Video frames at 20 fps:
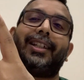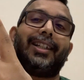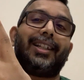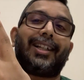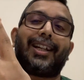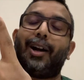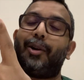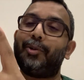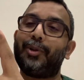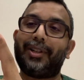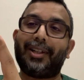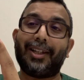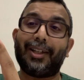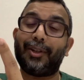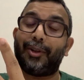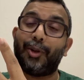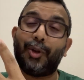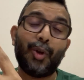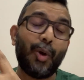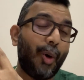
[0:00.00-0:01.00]
accountant,
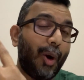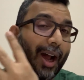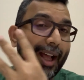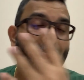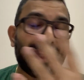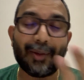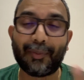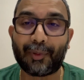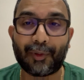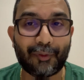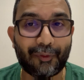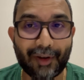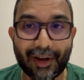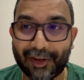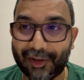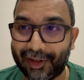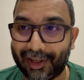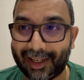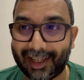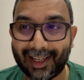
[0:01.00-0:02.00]
no other
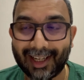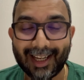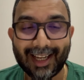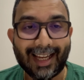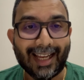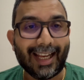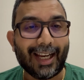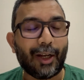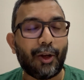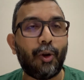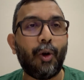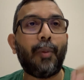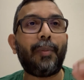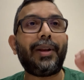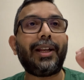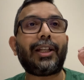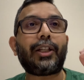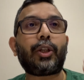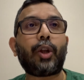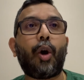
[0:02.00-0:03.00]
profession.
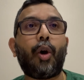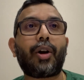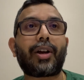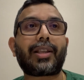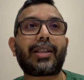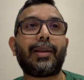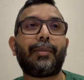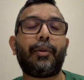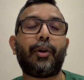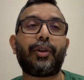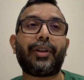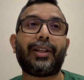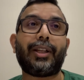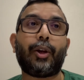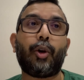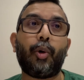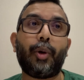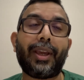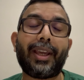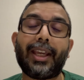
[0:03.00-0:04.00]
Nobody talks about
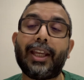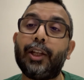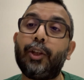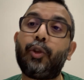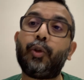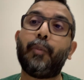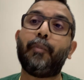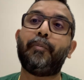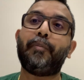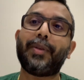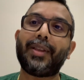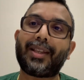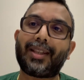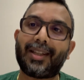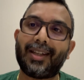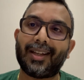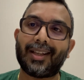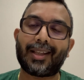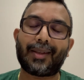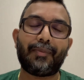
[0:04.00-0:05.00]
going into
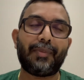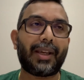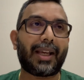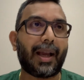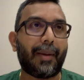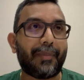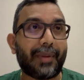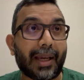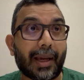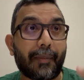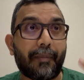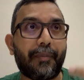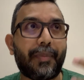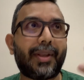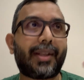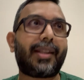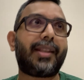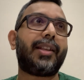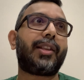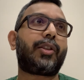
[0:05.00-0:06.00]
business, becoming a
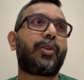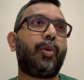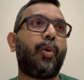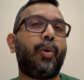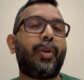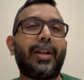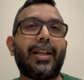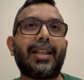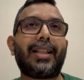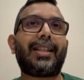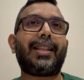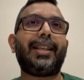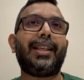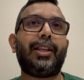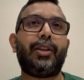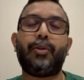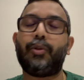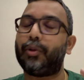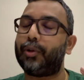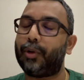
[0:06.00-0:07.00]
business owner,
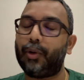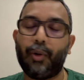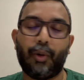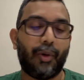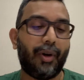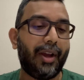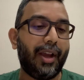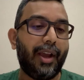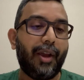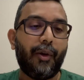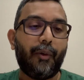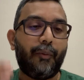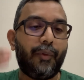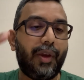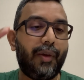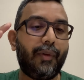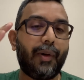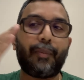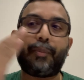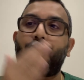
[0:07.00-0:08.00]
CEO. No,
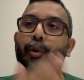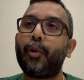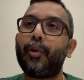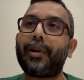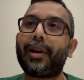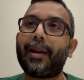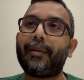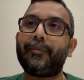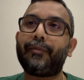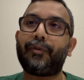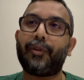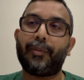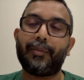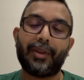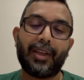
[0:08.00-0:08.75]
we were programmed from